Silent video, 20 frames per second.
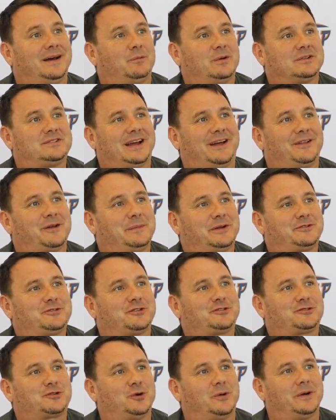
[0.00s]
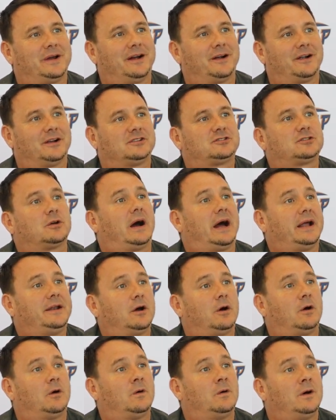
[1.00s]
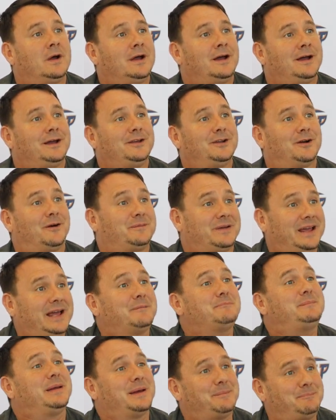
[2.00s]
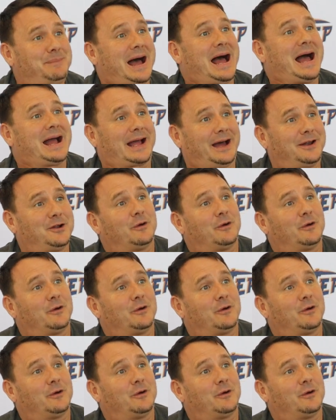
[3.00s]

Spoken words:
went to elementary school here, and so I know him being back.